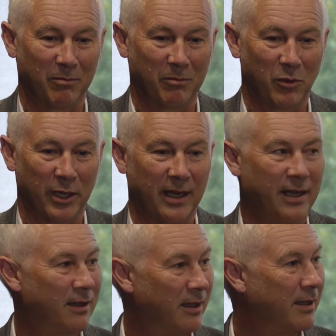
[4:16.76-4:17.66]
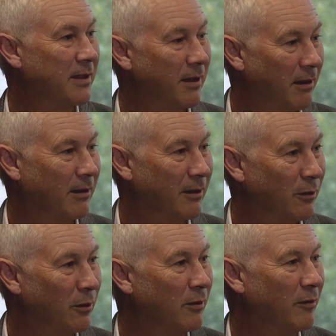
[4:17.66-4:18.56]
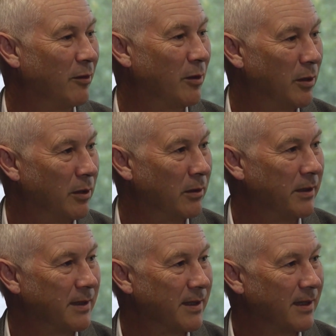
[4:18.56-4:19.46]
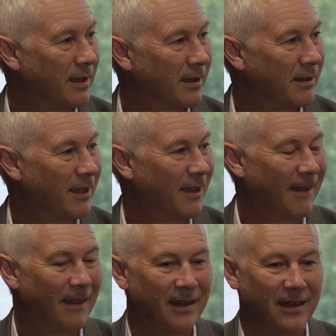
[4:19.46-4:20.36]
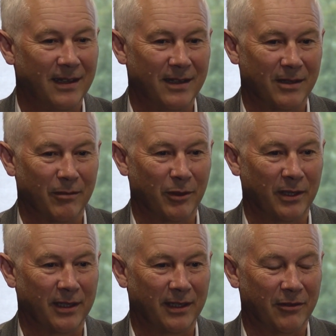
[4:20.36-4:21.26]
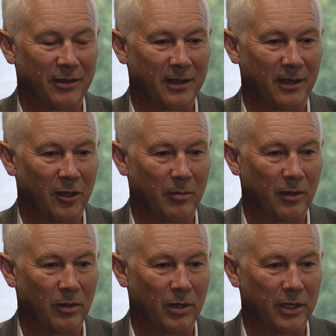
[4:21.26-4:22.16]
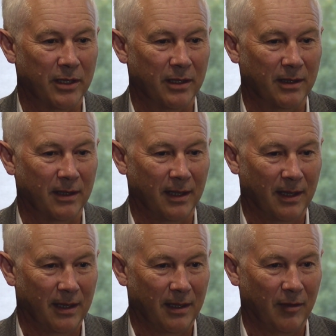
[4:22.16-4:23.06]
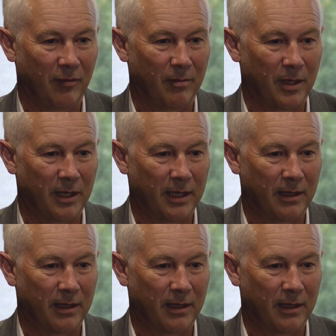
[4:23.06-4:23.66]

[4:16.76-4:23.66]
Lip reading: what AI is going to do for the world is a really interesting and open question. If my